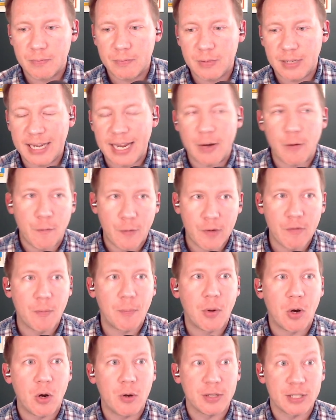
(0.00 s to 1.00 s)
get in front of the
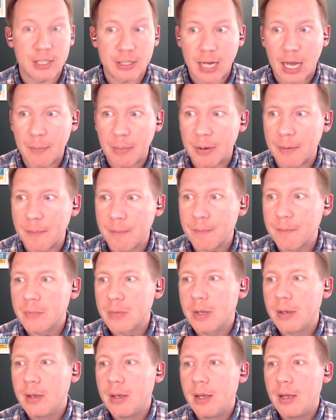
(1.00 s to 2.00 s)
ball and stop it.
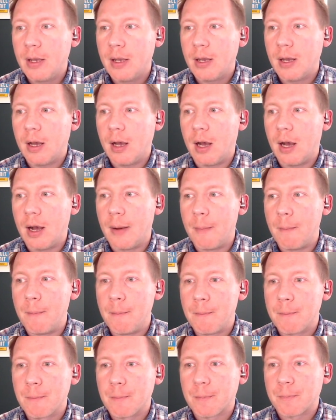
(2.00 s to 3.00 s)
Arm